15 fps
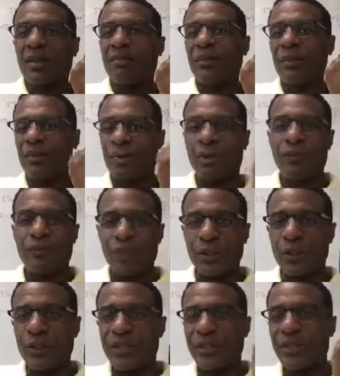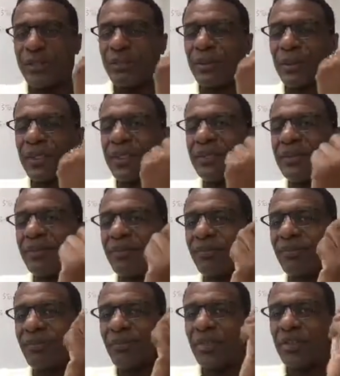Not sure if you know this, but
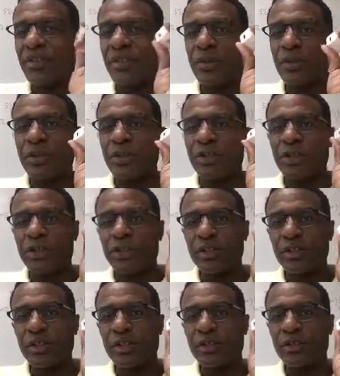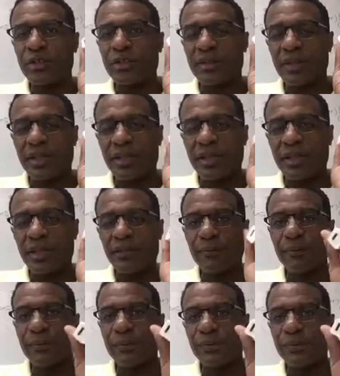so you want to charge your
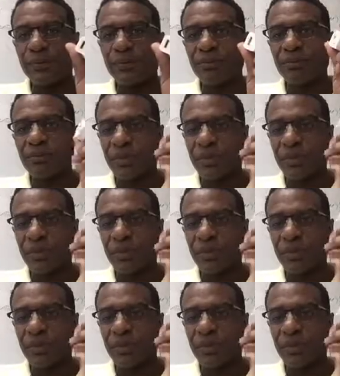iPhone,